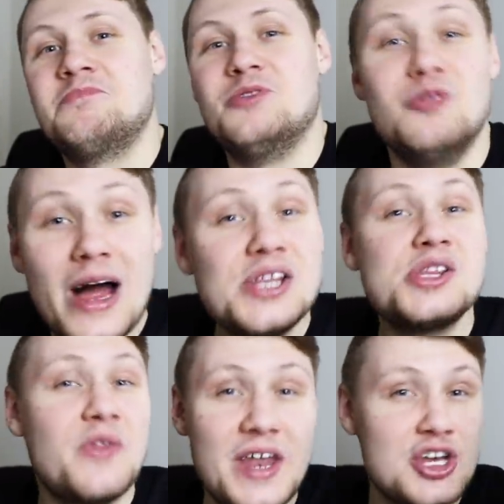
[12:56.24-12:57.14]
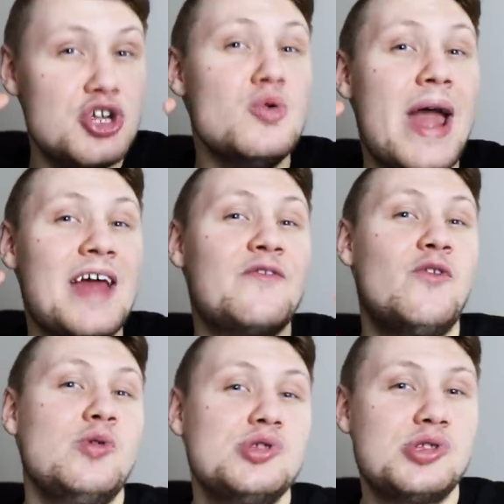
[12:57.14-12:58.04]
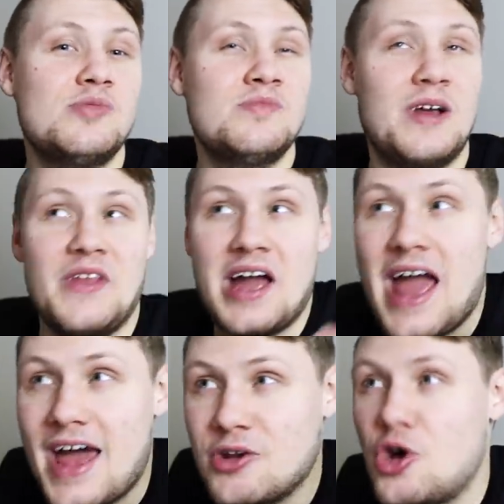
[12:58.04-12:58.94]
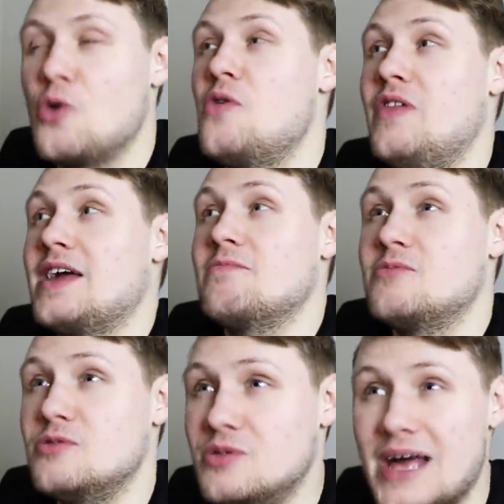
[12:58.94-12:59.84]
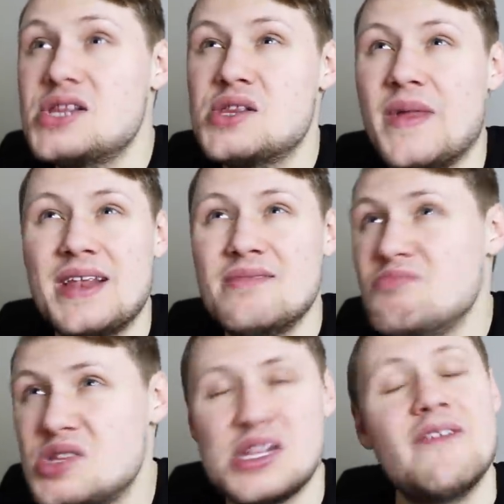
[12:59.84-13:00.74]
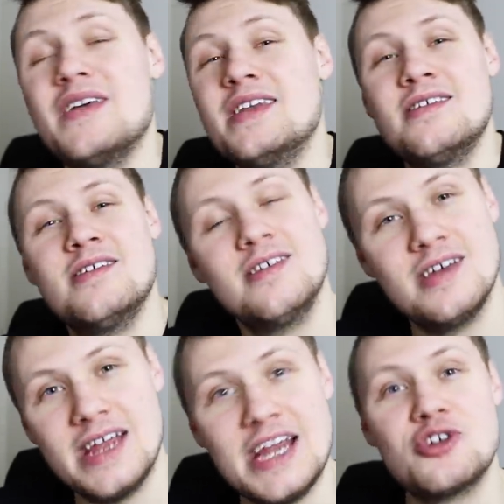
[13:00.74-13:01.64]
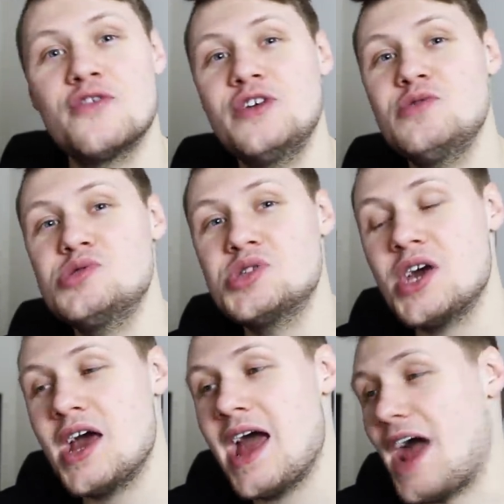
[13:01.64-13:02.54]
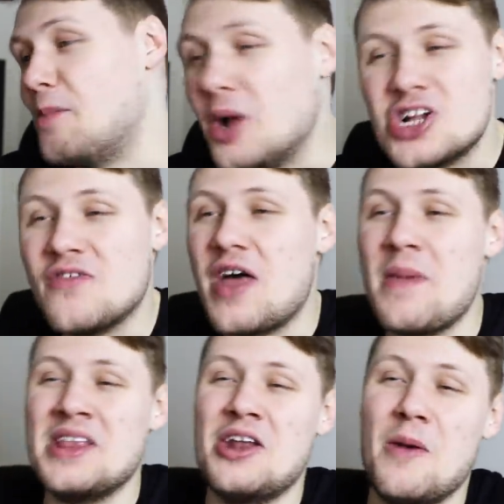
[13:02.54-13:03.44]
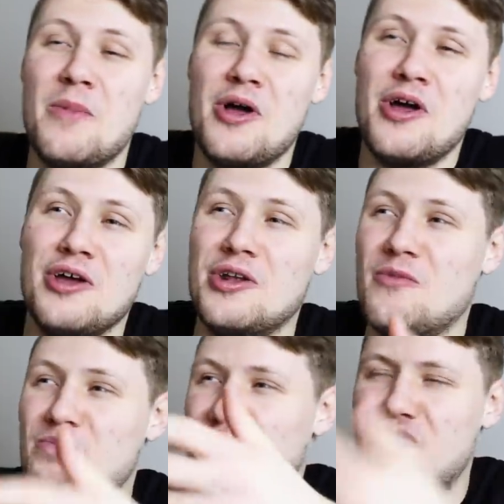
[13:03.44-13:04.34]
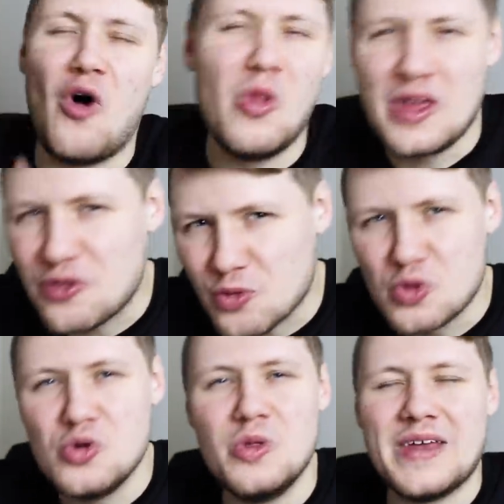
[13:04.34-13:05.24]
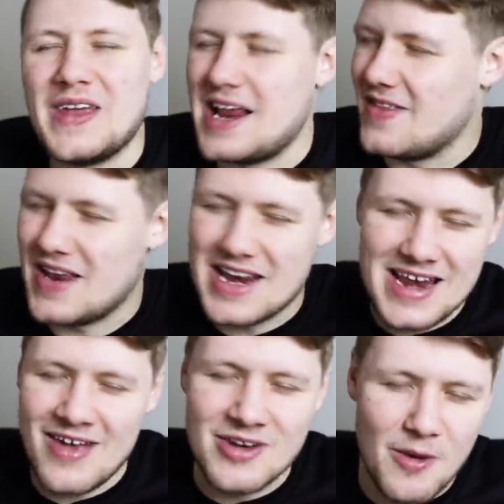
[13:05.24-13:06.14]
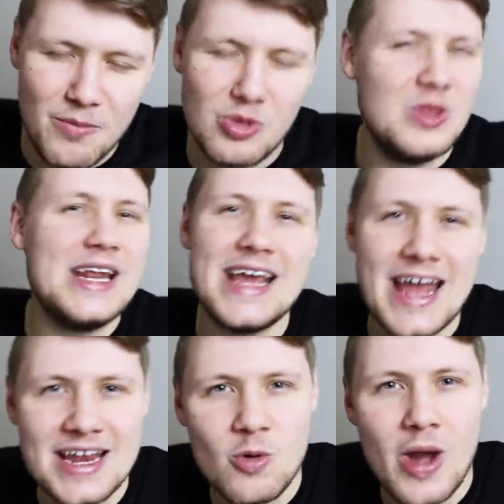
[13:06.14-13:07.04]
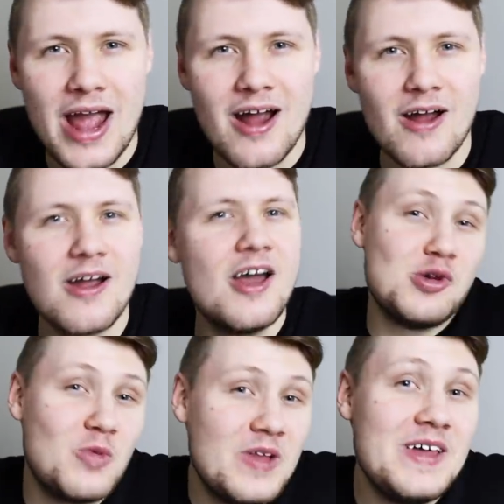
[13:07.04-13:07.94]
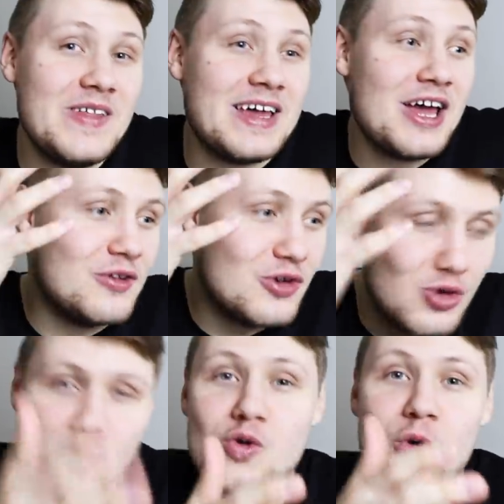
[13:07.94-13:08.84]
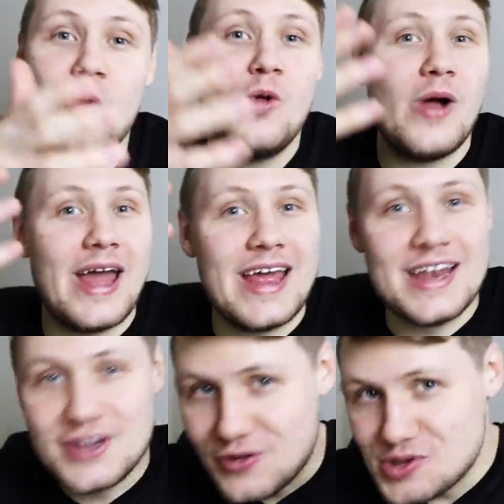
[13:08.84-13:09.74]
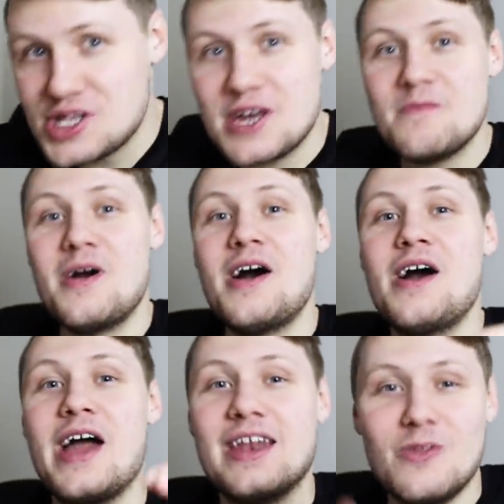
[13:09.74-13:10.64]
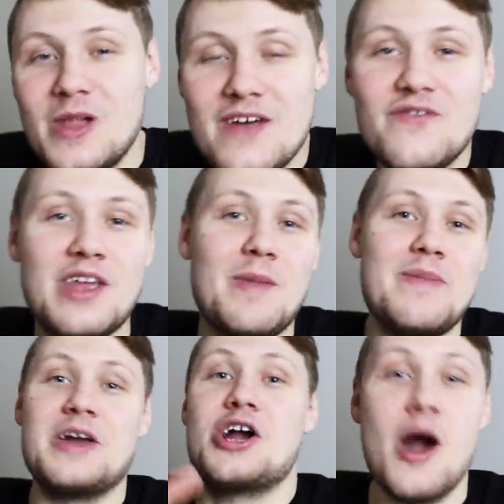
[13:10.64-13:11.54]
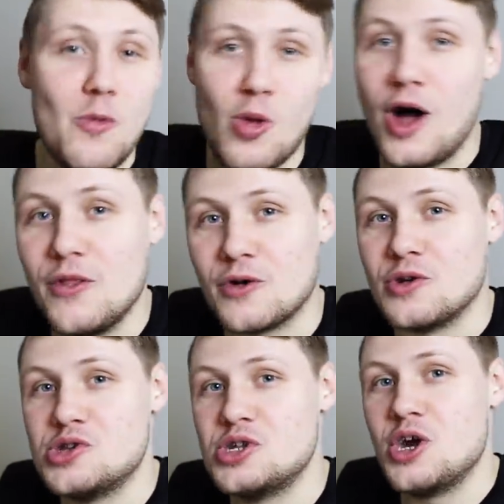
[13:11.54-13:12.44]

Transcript: Less than two handfuls. I think I had a total of like less than seven interviews, and a bunch of them ended up, you know, falling through, like they, did, they didn't end up leading anywhere. So really, like, Google and Two Sigma and Lyft and maybe a couple others